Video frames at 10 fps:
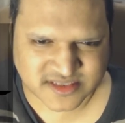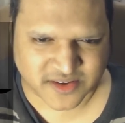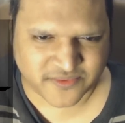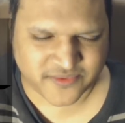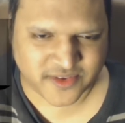
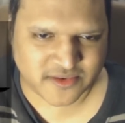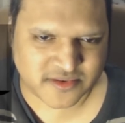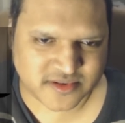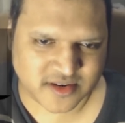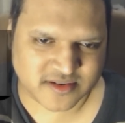
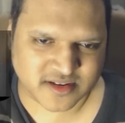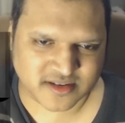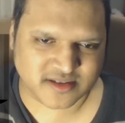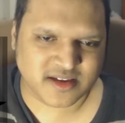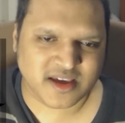Confused, okay.
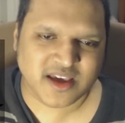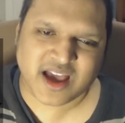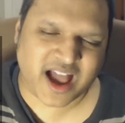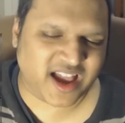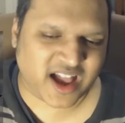
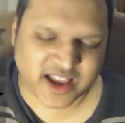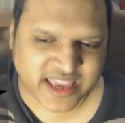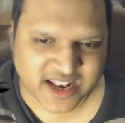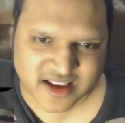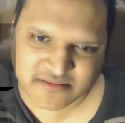I
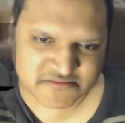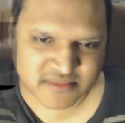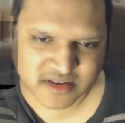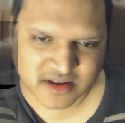get it.